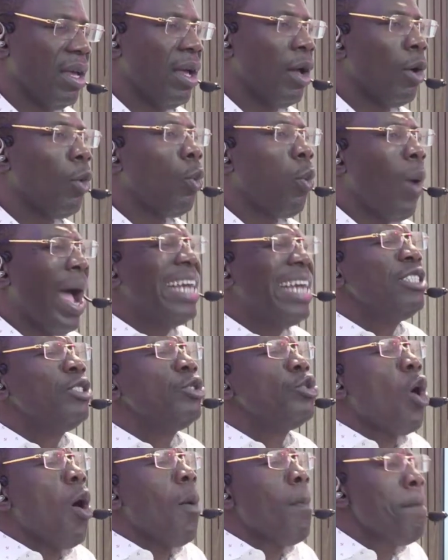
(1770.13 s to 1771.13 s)
When
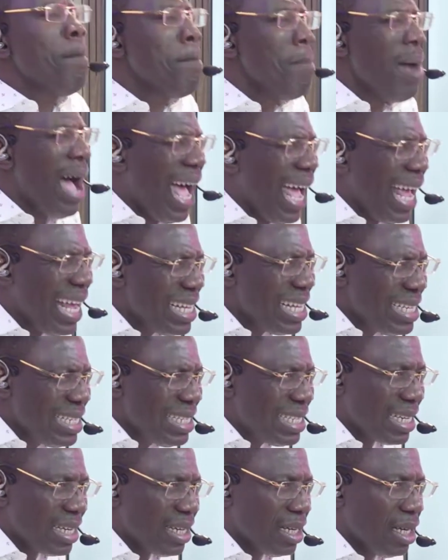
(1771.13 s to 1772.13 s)
your
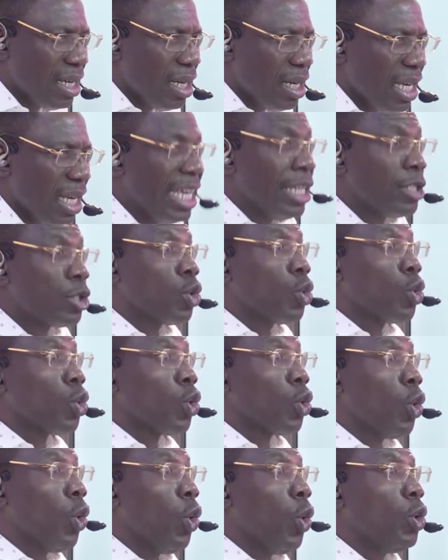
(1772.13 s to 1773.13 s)
mind is
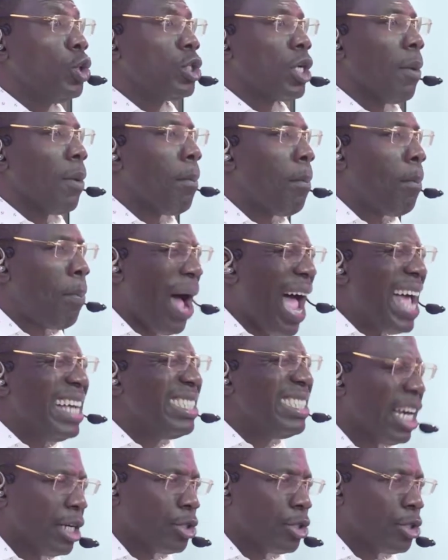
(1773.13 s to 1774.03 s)
ruled by the